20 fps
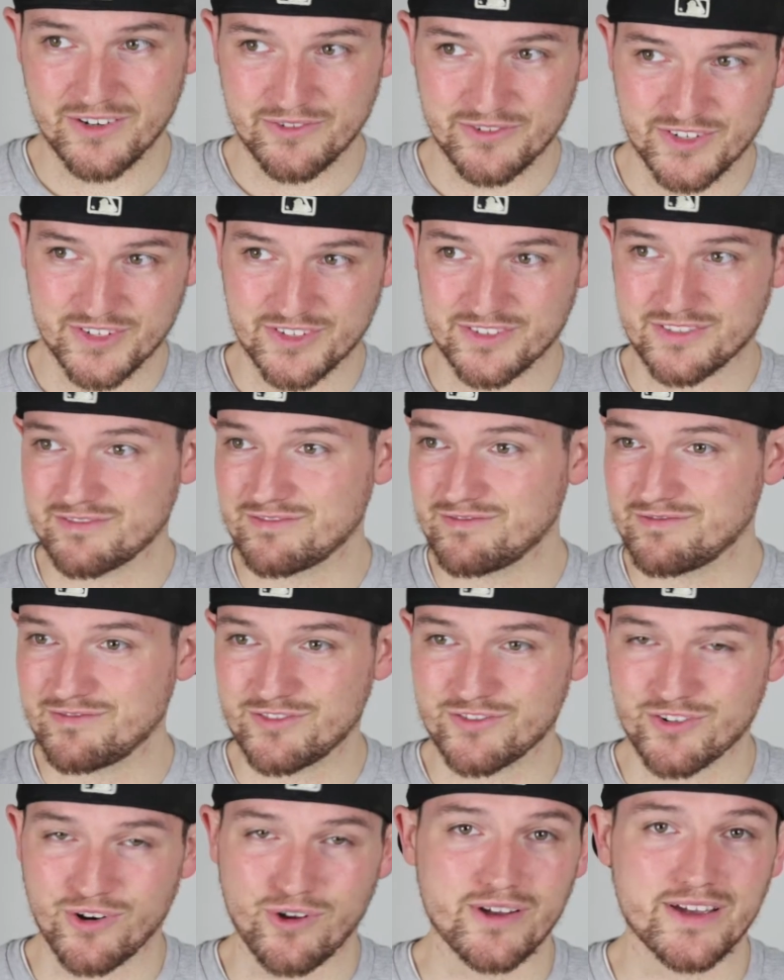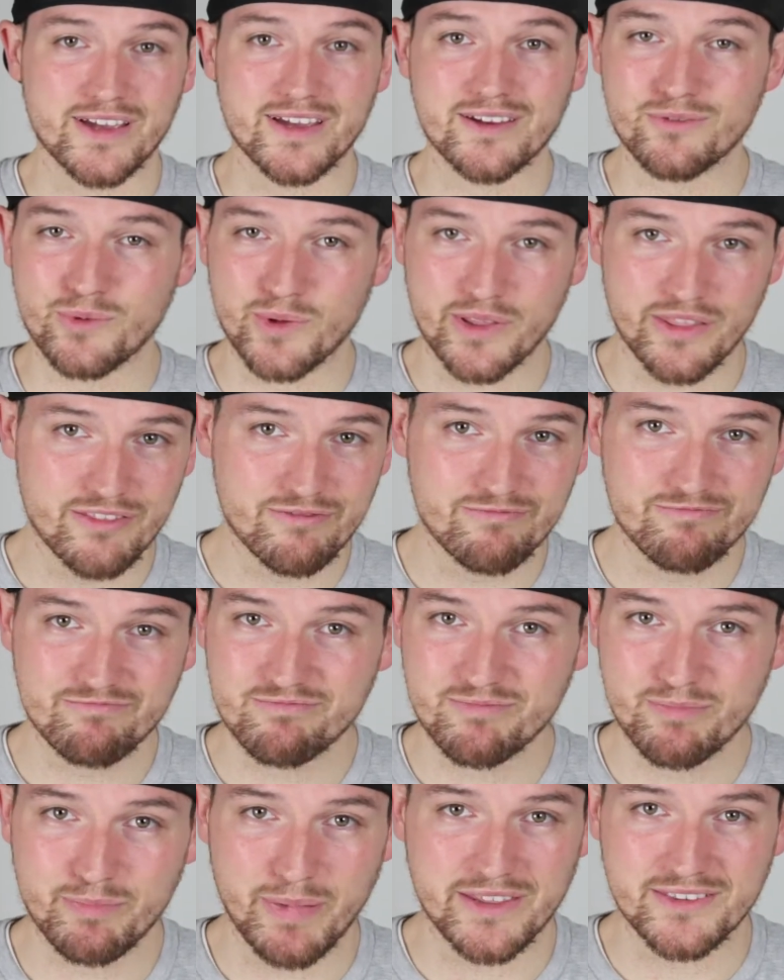just drawing it with
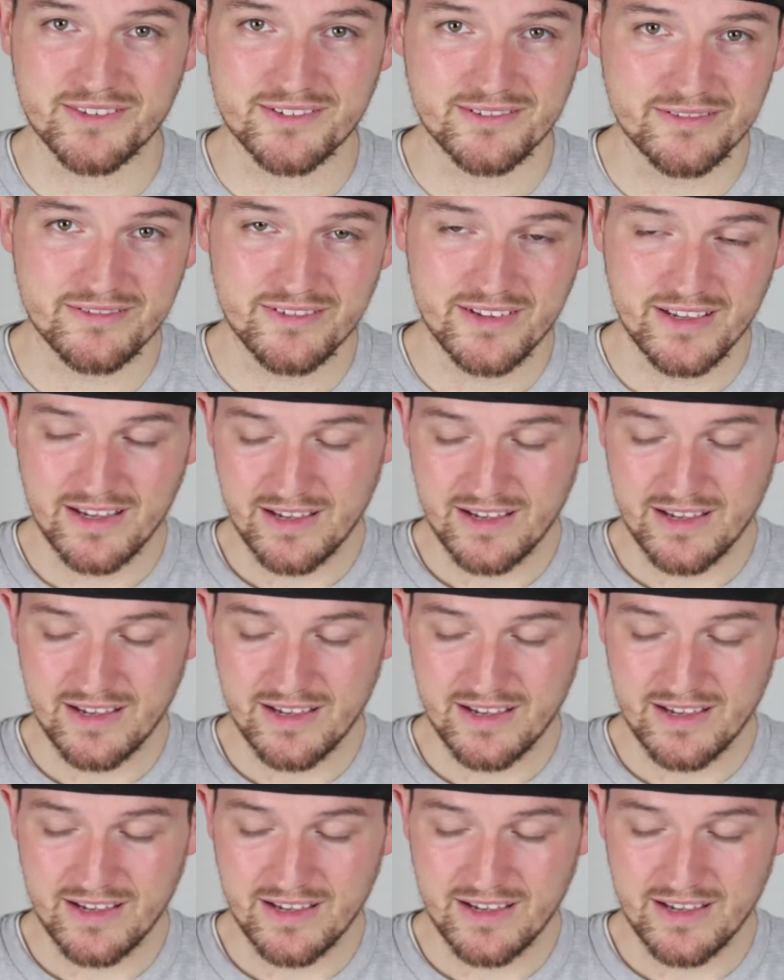pencil.